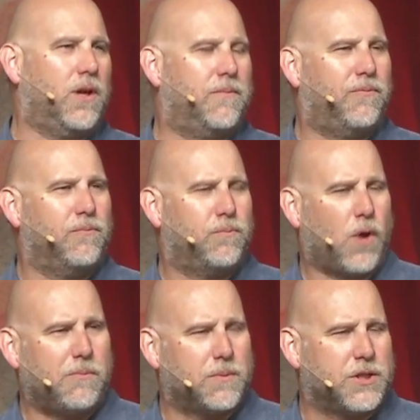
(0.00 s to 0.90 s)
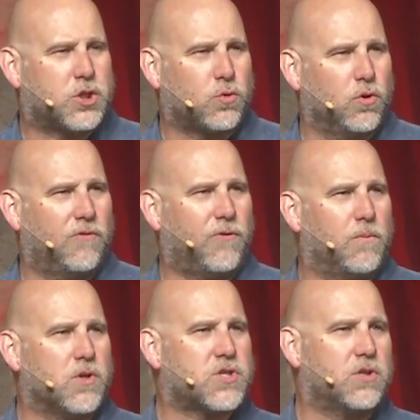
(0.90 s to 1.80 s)
and probably true for
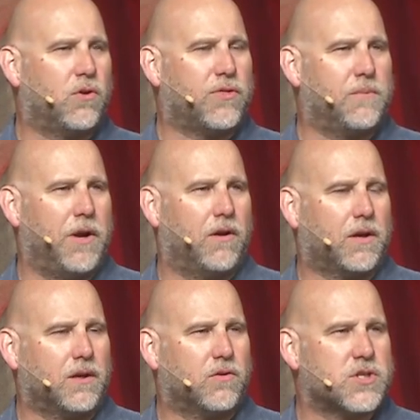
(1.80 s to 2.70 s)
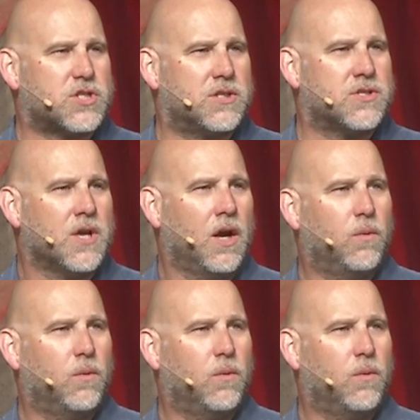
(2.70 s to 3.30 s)
most North American Christians.